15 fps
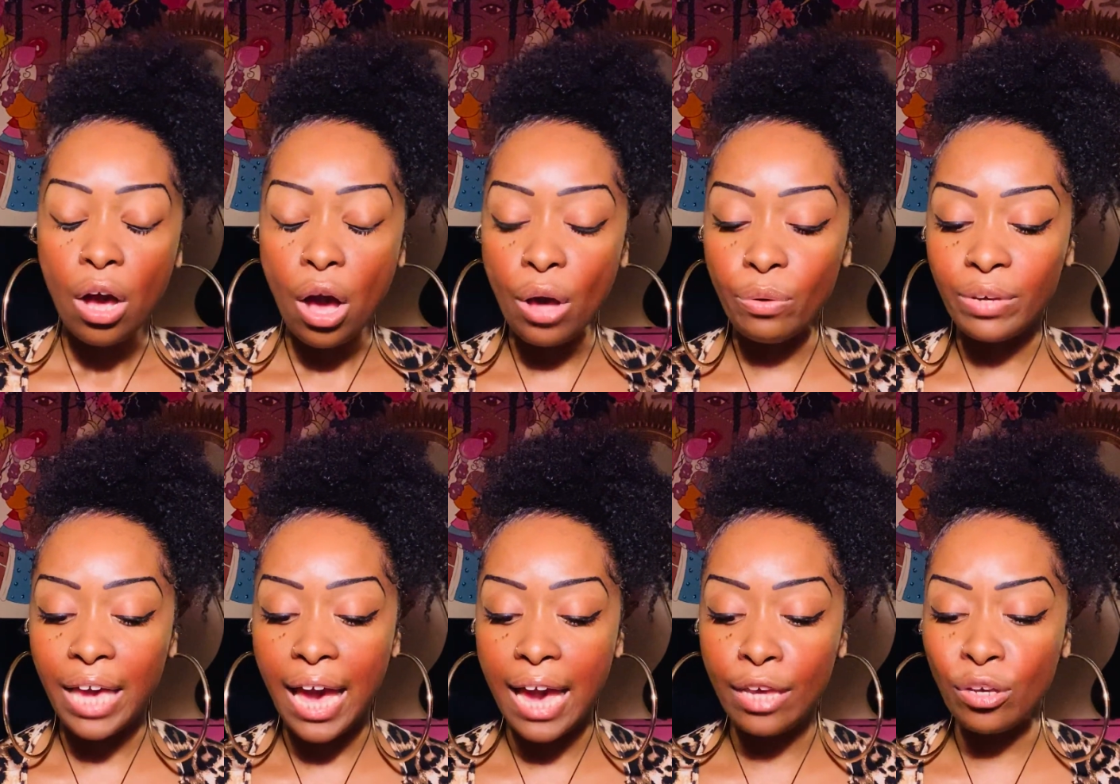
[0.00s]

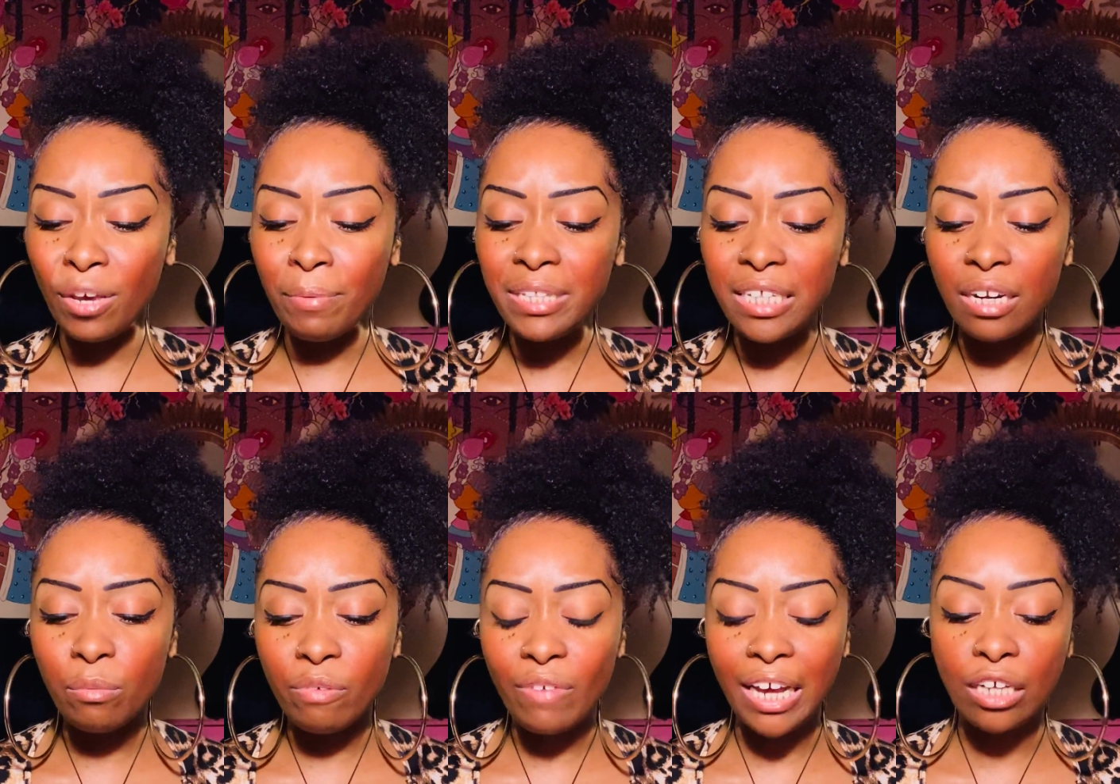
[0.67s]
okay you could be dealing
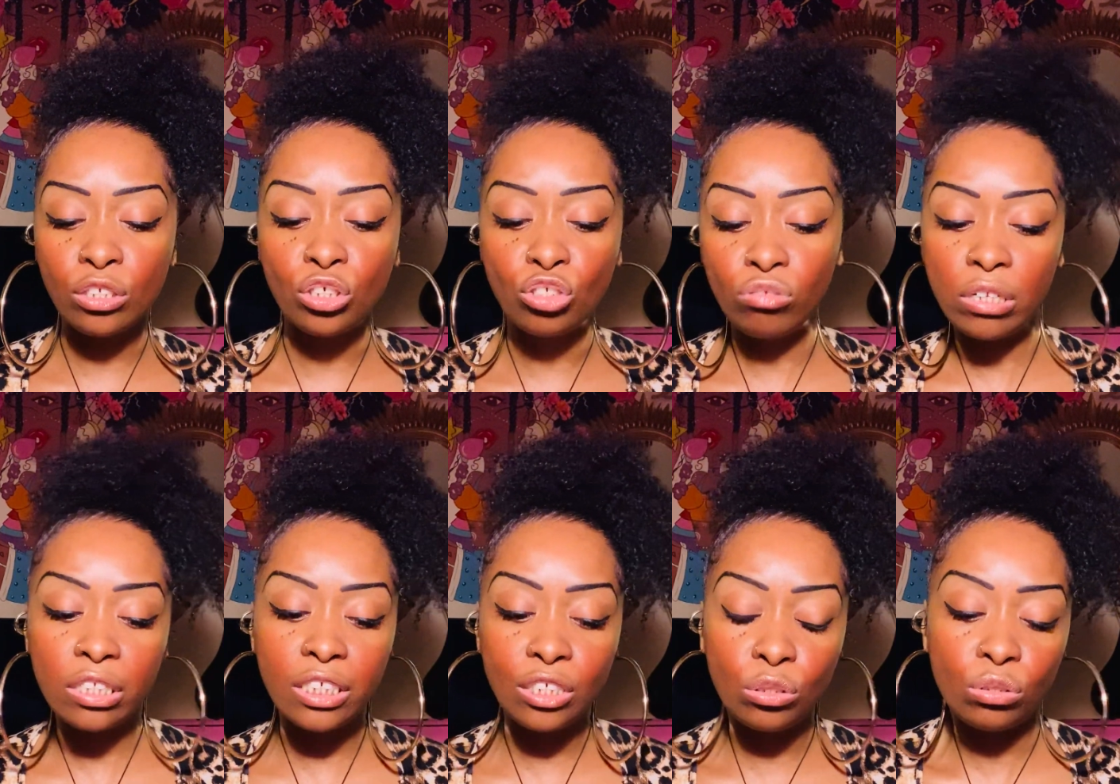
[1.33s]
with like an
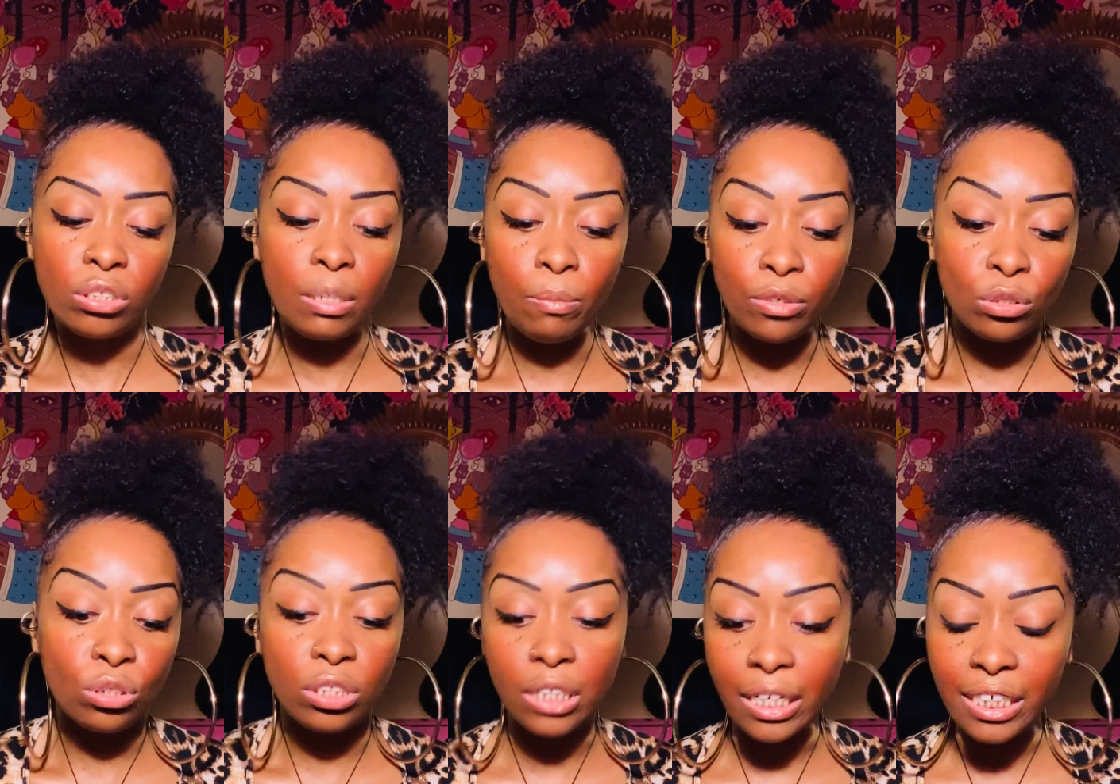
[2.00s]
astrologist or someone who
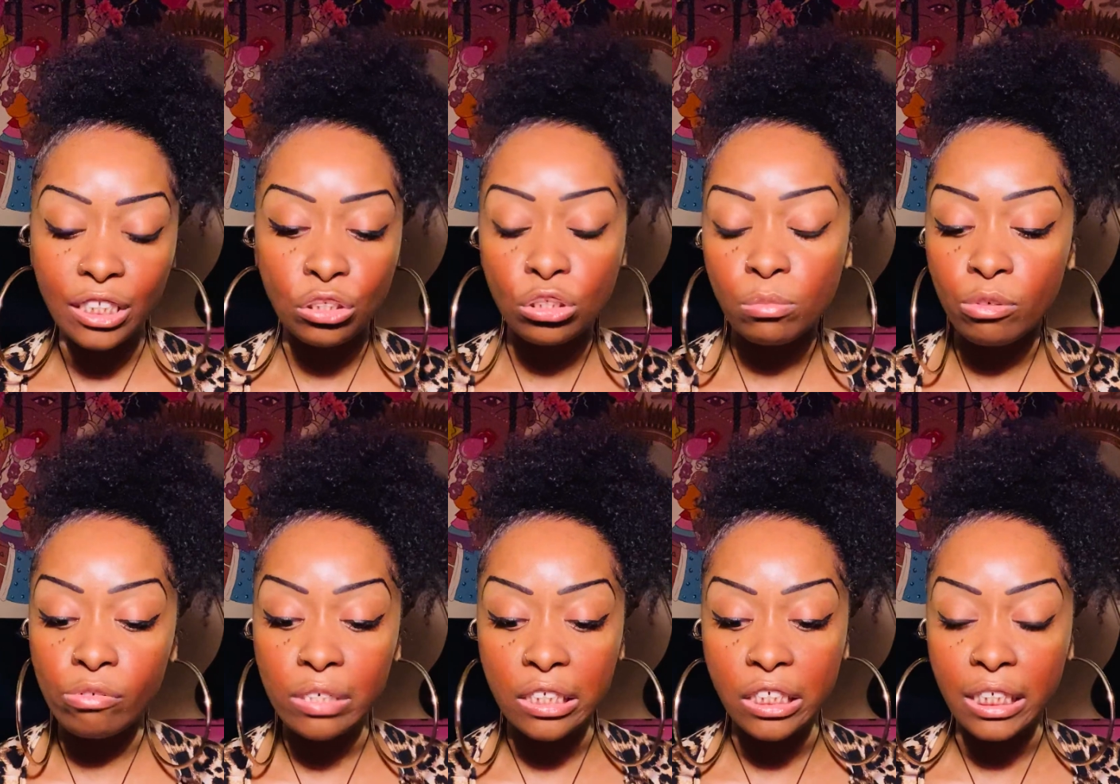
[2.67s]
studies
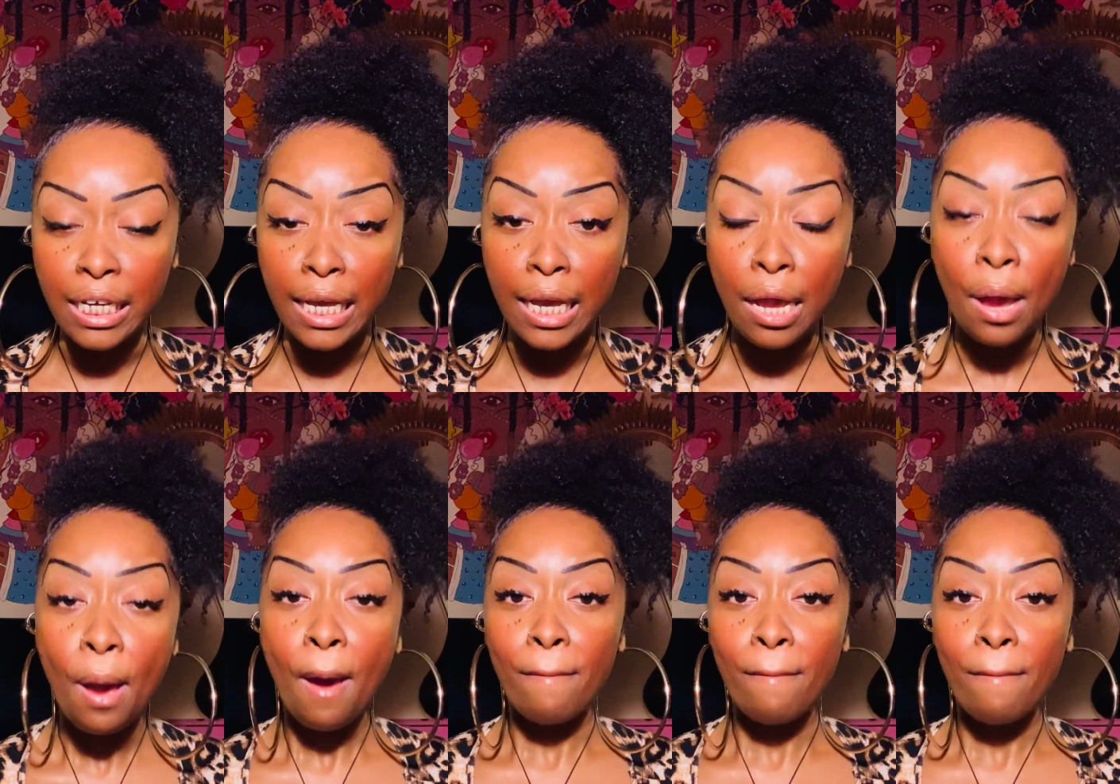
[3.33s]
numerology